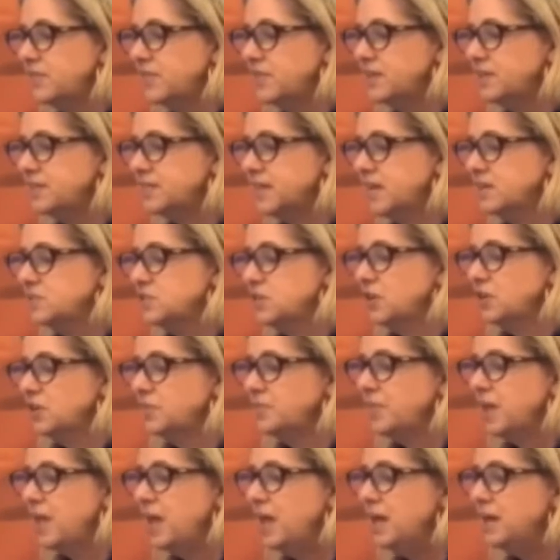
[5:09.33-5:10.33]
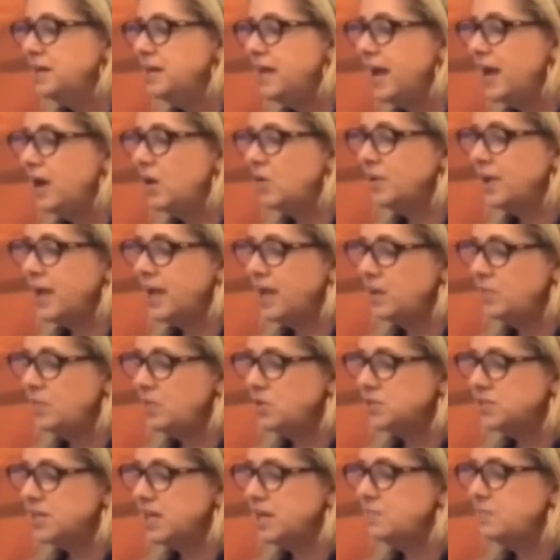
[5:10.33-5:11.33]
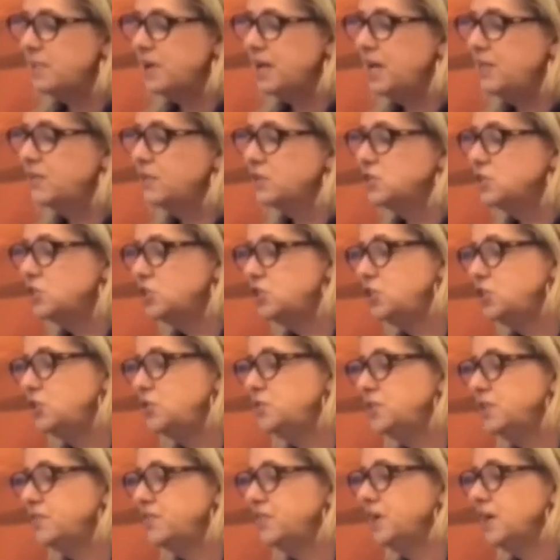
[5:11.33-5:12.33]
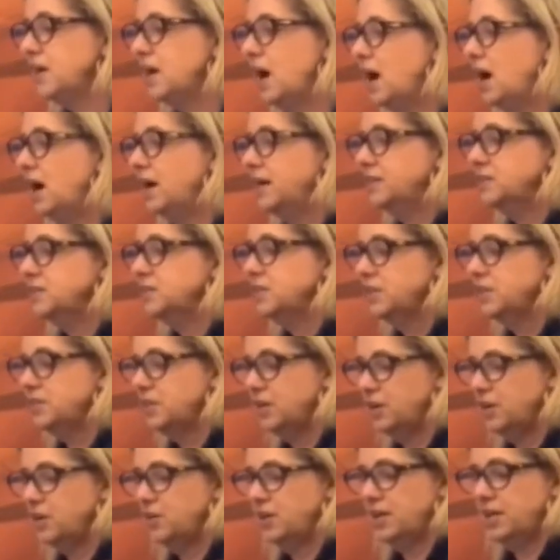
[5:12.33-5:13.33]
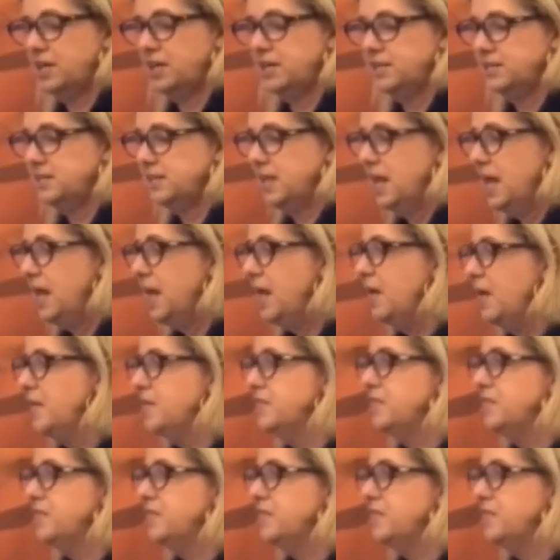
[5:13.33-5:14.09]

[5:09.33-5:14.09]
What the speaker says: the desert. Now, camels can be, there are two different kinds. There is the